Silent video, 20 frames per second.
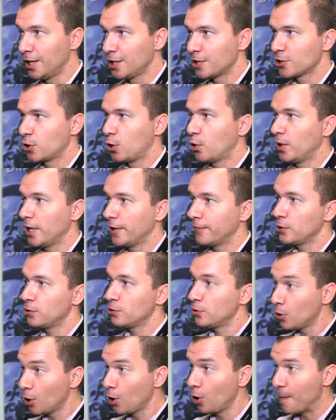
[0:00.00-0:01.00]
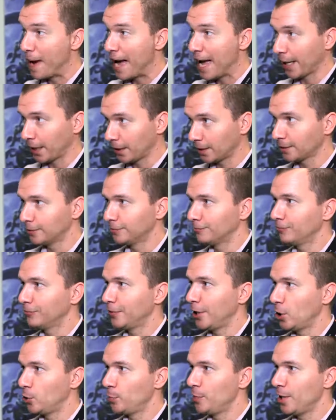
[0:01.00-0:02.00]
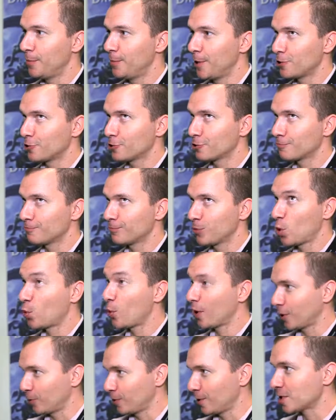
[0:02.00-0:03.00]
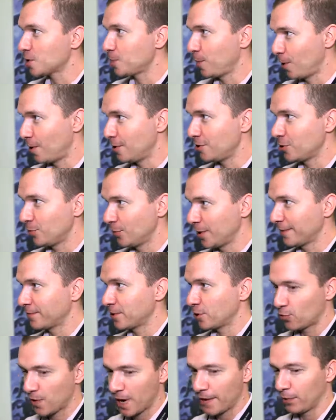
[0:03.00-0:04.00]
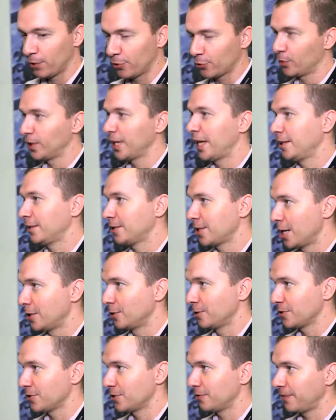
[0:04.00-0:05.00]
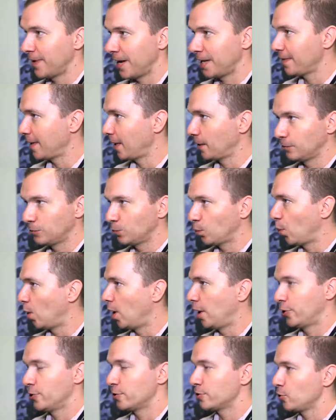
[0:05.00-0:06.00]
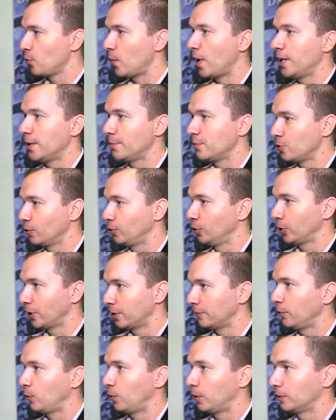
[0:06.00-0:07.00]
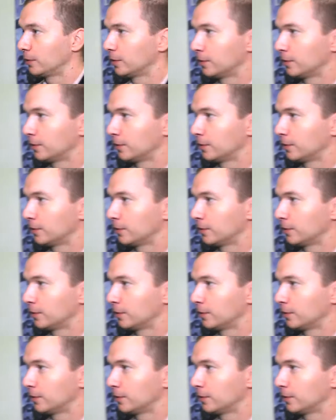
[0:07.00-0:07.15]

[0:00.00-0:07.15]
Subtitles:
So if you do go back, it'll be a much quicker experience. You won't have to travel through a lot of tunnels to find that 1 or 2 items you're looking for.